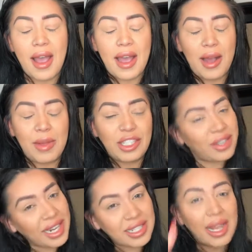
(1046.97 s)

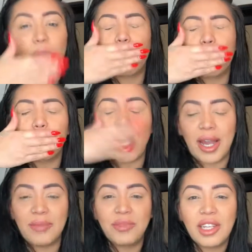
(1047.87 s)
Until next time,
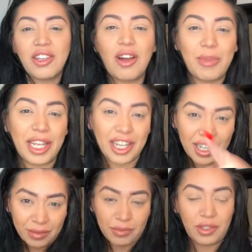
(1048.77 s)
mwah, y'all be
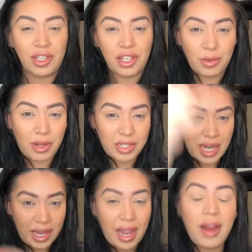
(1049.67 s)
good. You all
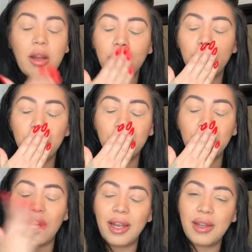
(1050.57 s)
take care.
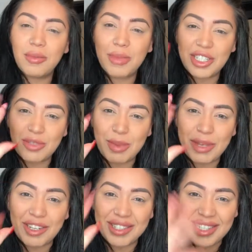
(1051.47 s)
Mwah. Besos, mi
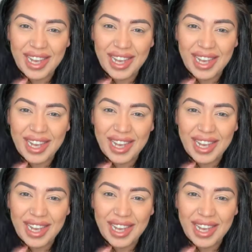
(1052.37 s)
amigos.